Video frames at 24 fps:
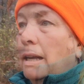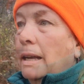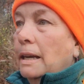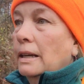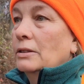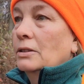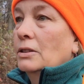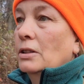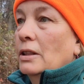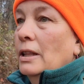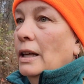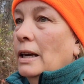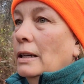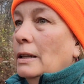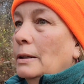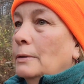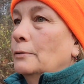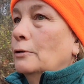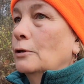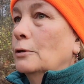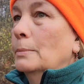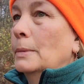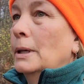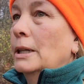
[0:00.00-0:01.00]
To add to that
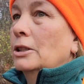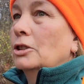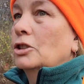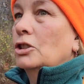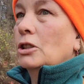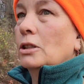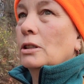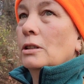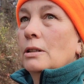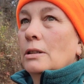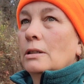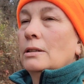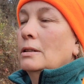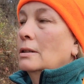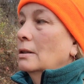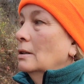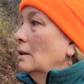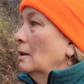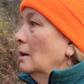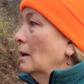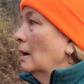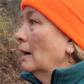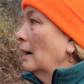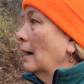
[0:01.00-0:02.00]
information,
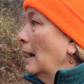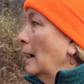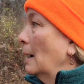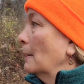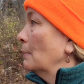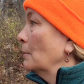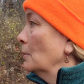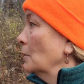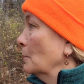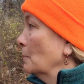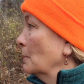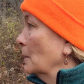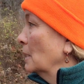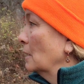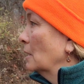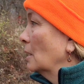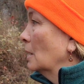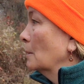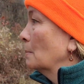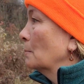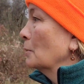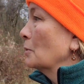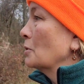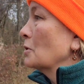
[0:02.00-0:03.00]
I happened to meet
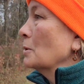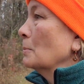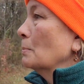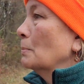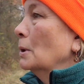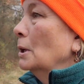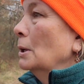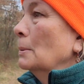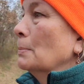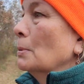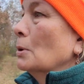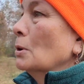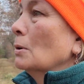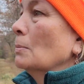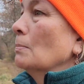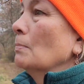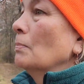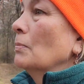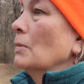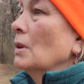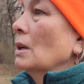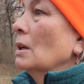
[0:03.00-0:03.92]
up with some people